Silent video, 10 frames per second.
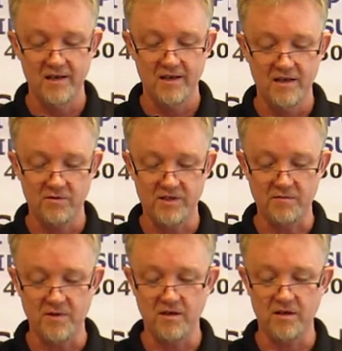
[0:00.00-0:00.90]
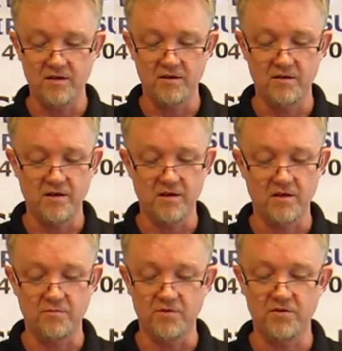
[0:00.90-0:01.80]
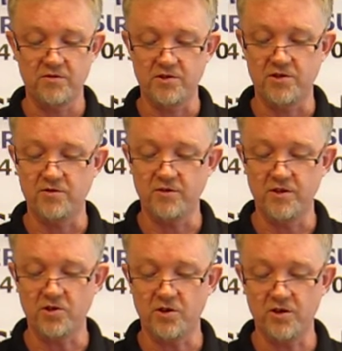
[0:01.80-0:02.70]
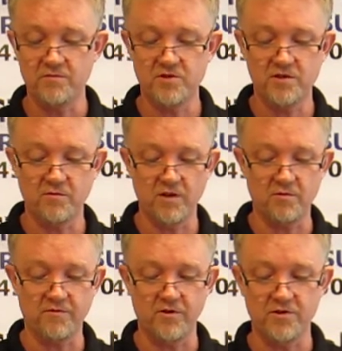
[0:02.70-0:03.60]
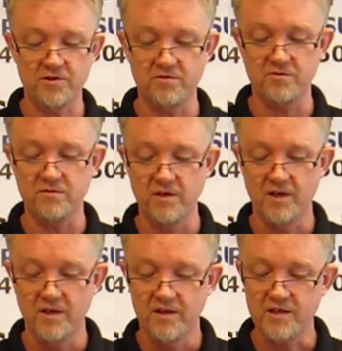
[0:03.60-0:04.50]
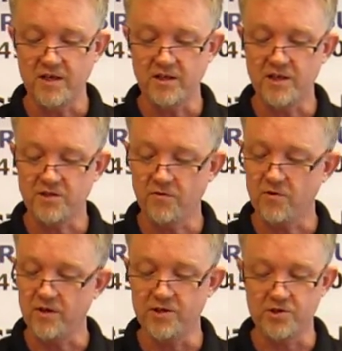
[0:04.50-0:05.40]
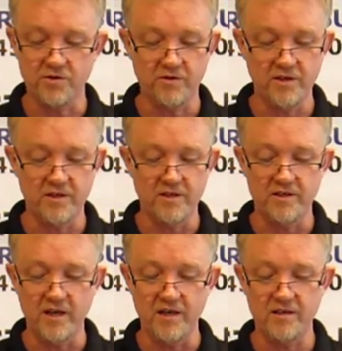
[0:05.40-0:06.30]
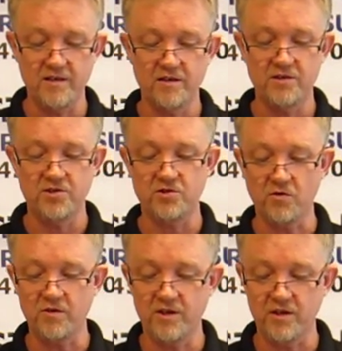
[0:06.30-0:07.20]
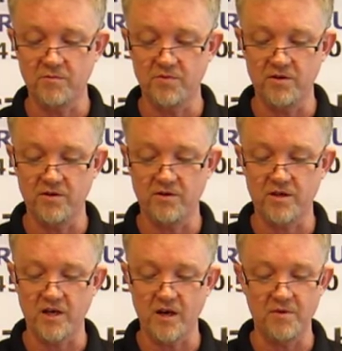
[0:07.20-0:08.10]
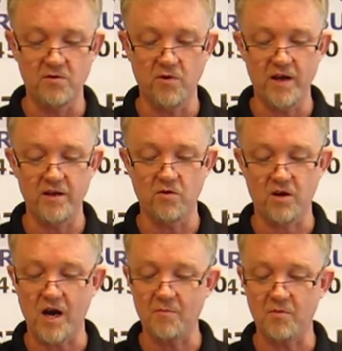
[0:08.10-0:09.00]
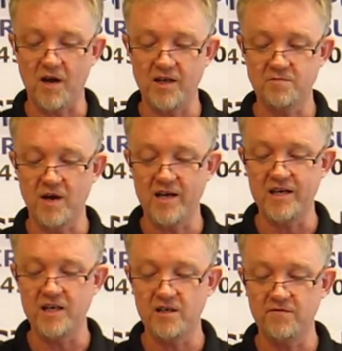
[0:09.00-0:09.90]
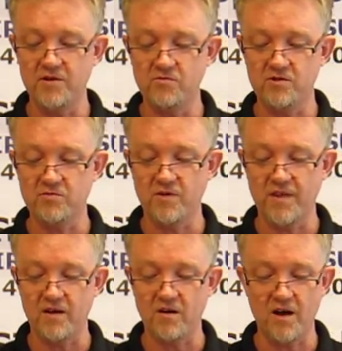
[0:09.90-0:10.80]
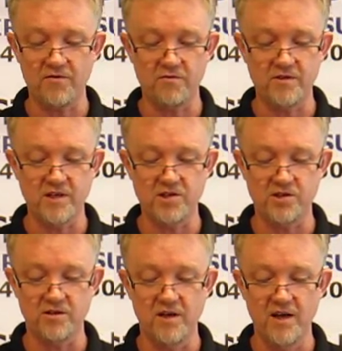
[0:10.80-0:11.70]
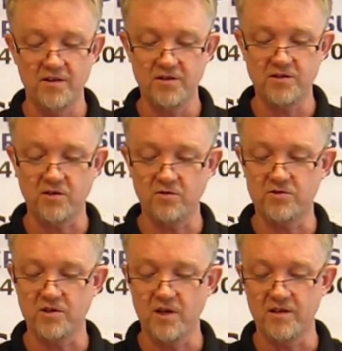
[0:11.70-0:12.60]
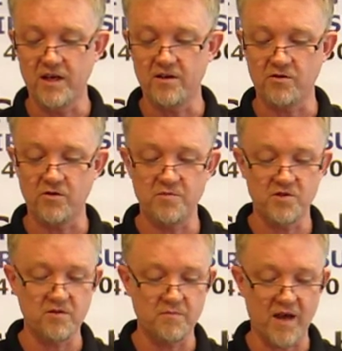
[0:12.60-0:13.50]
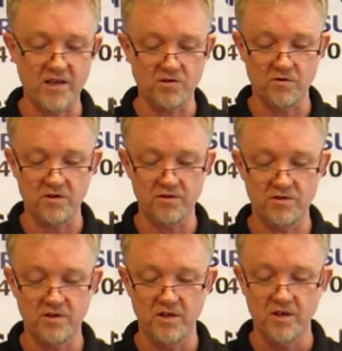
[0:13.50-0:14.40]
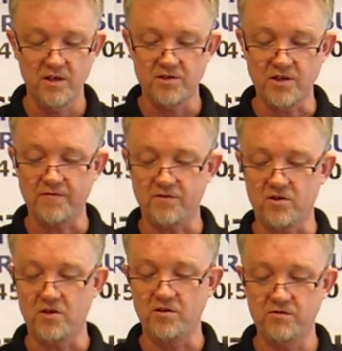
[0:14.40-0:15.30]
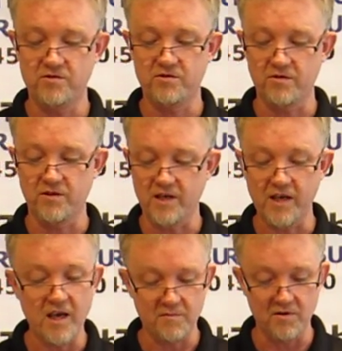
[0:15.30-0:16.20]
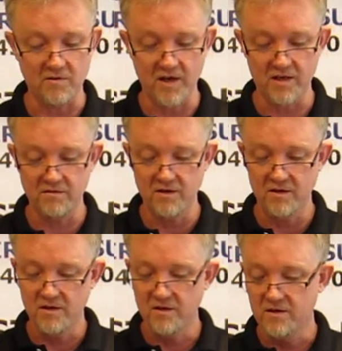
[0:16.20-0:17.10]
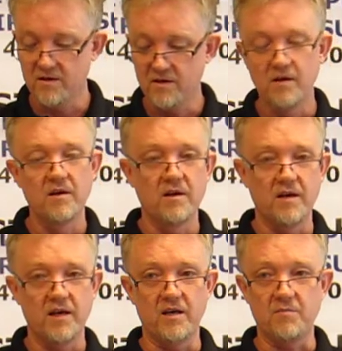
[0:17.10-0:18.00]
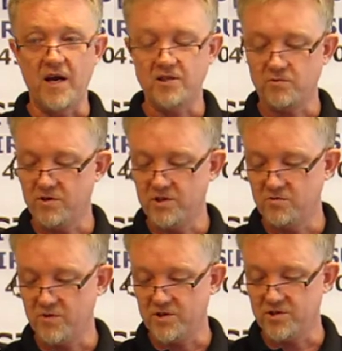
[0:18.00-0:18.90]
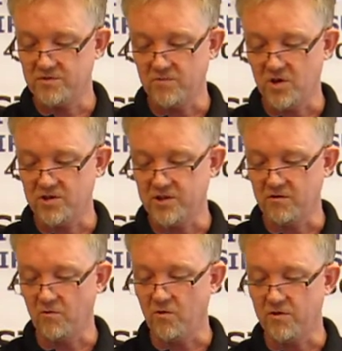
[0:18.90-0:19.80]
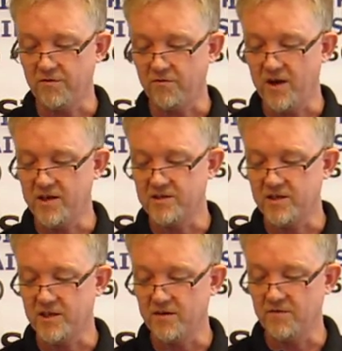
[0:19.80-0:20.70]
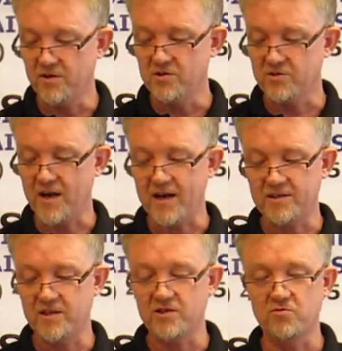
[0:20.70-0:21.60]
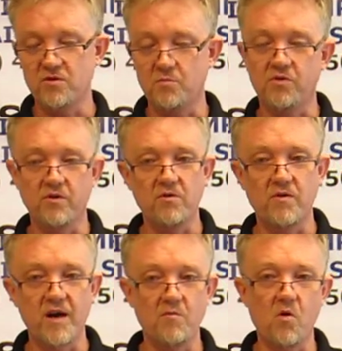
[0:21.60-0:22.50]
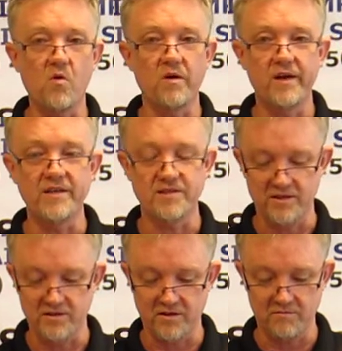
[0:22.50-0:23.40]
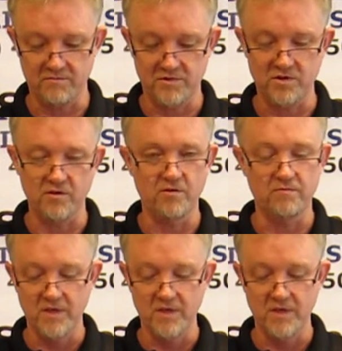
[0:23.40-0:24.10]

And what's that mean in computer security terms? Well, it refers to techniques for ensuring that data stored in a computer cannot be read or compromised by any individuals without authorization. This includes data encryption and passwords, cipher codes so that they can't be read, and passwords, which are a secret word or phrase that give the user access to a program or a system. So